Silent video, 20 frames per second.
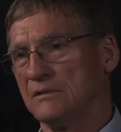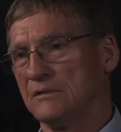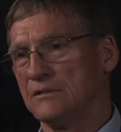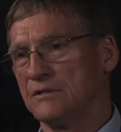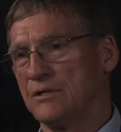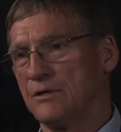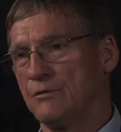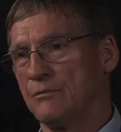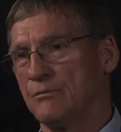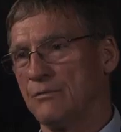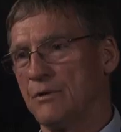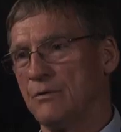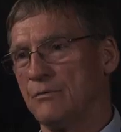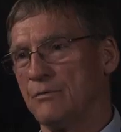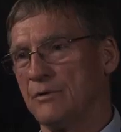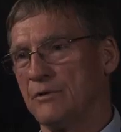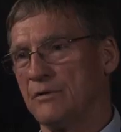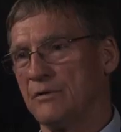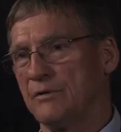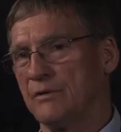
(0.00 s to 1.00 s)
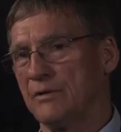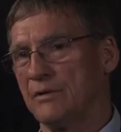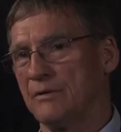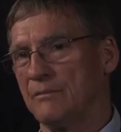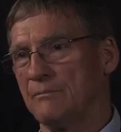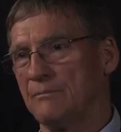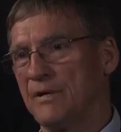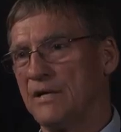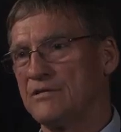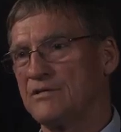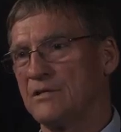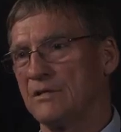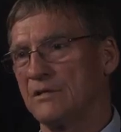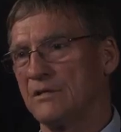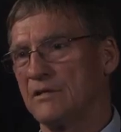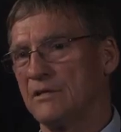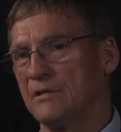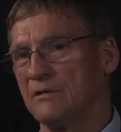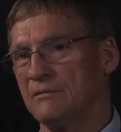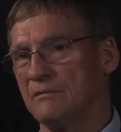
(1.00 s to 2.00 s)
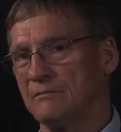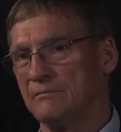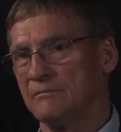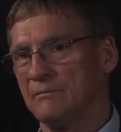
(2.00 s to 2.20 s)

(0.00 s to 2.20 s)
So we would uh, basically